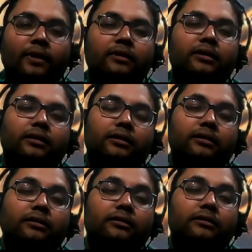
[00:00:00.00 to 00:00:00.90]

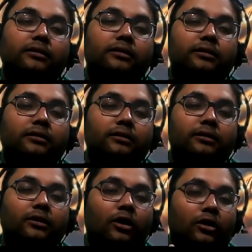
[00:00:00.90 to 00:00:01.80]
the
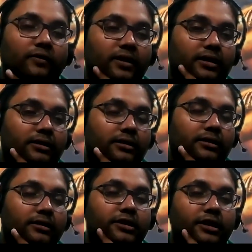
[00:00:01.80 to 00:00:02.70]
lord of the
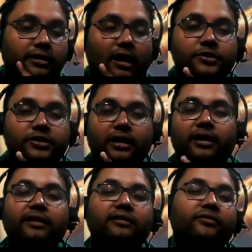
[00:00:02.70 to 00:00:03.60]
Chandramsha
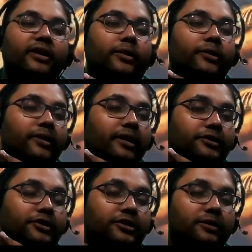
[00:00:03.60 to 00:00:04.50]
has a very good
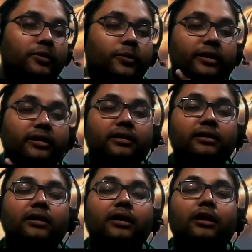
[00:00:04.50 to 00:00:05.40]
relationship with the
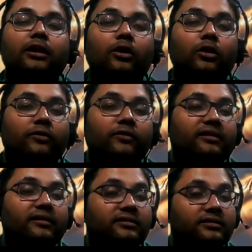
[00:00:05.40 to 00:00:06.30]
lord of the
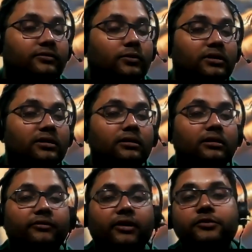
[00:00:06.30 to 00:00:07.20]
64th
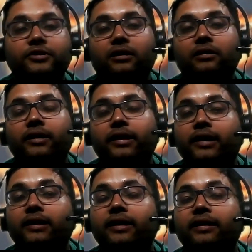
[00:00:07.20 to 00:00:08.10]
Navamsha? In
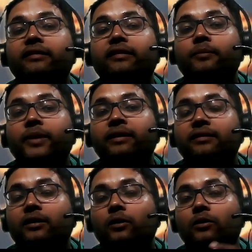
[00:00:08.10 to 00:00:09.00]
that case, it means
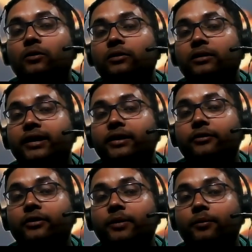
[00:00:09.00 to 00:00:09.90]
that although the native
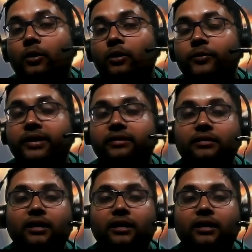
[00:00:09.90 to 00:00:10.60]
will be born with